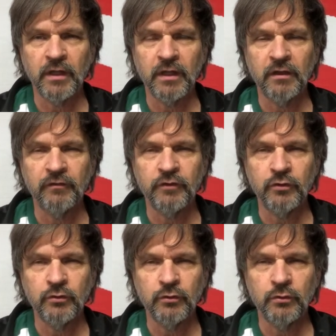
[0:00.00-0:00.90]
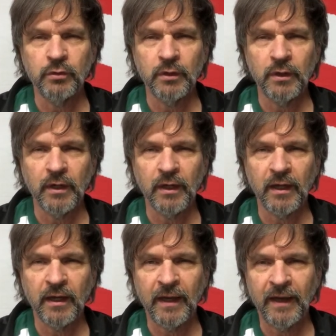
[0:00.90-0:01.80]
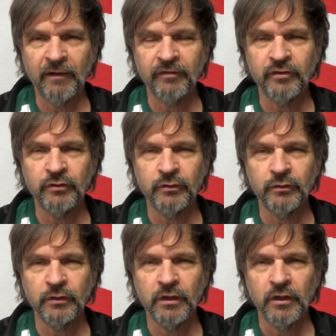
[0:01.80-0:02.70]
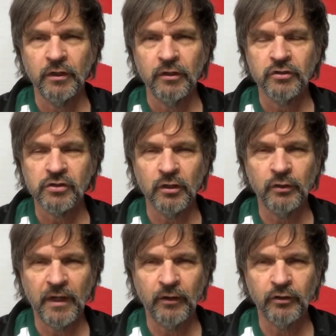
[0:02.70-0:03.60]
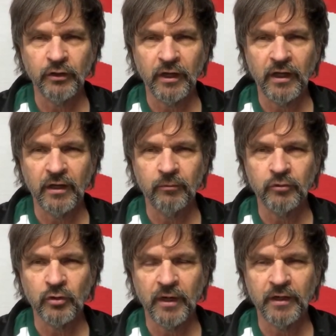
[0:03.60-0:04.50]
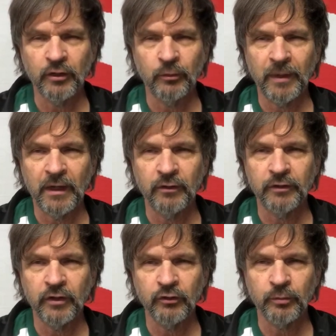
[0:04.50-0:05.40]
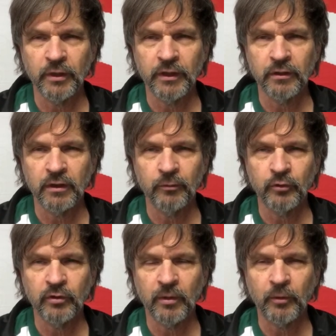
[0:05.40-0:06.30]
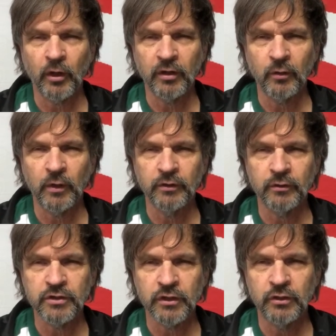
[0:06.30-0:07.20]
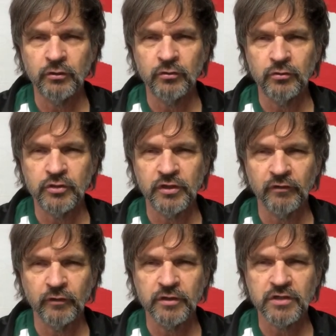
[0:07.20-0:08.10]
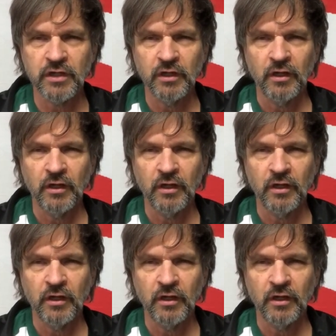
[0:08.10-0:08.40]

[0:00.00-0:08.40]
If you have to slow down your game, try to help out the other player, I'm talking about, there's a huge difference.